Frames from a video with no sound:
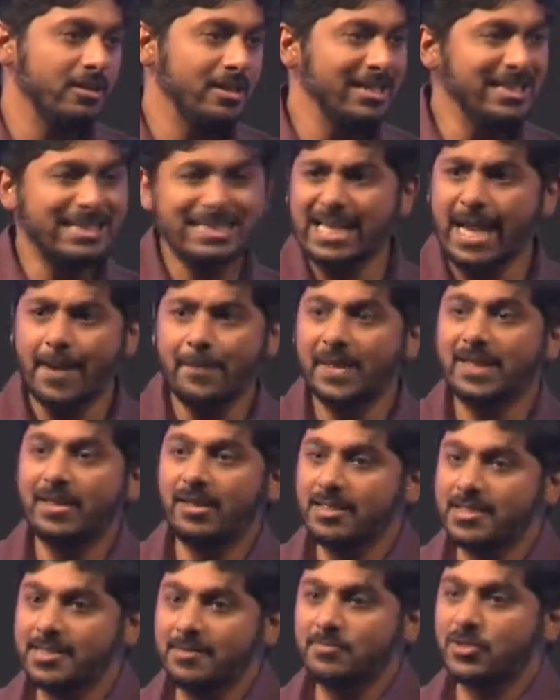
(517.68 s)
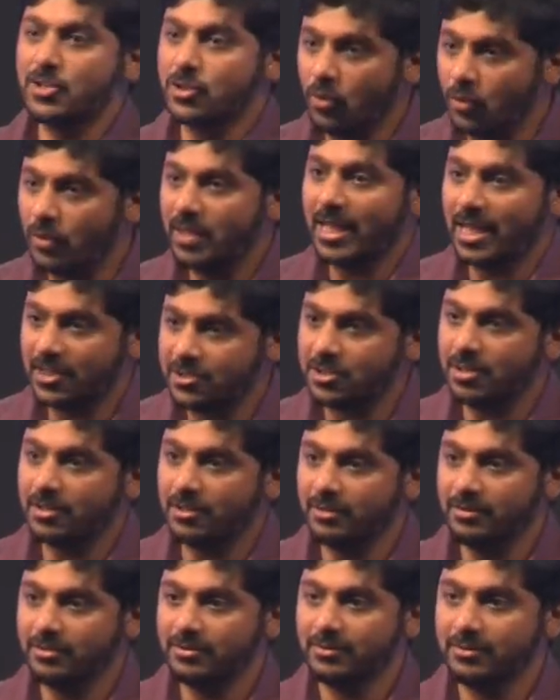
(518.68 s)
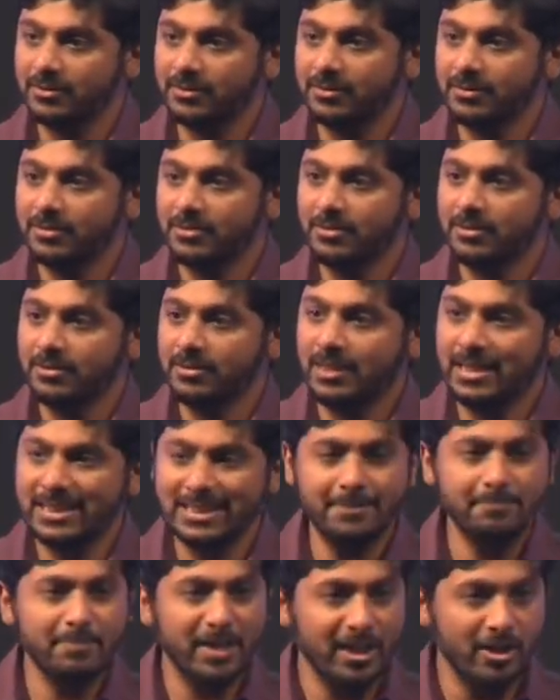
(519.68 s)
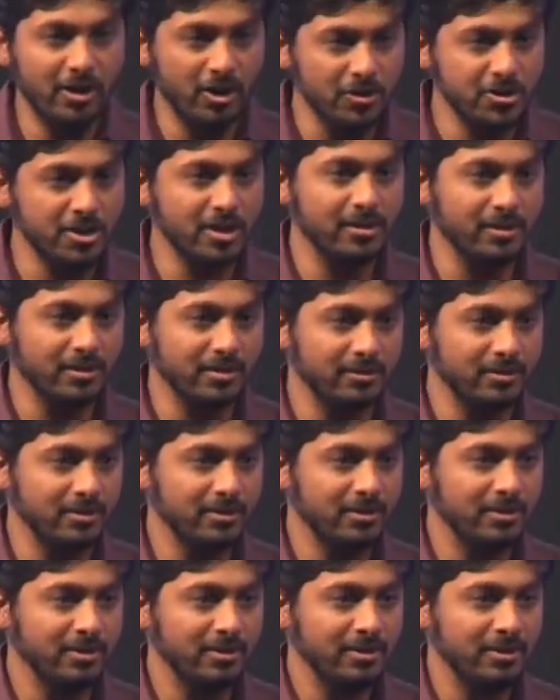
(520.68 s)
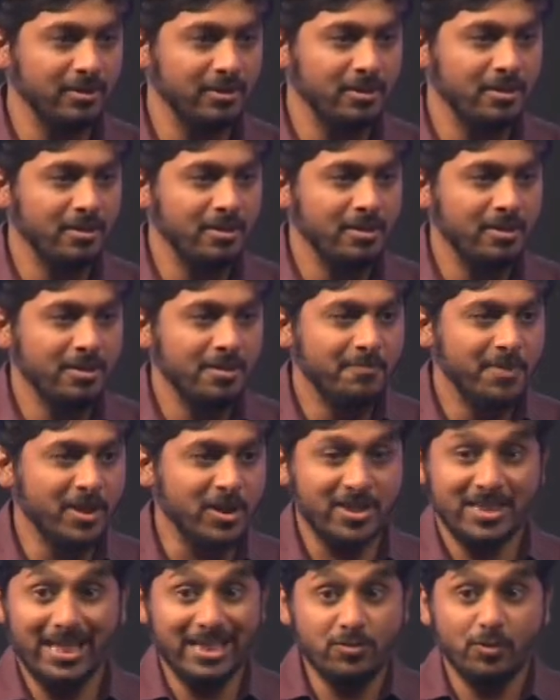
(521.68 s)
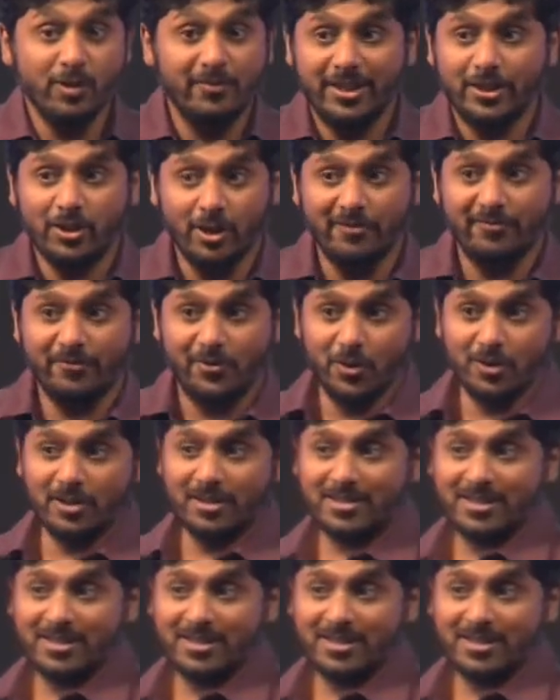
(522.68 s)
Is capitalism so natural? Is it biological? Because that's what we thought feudal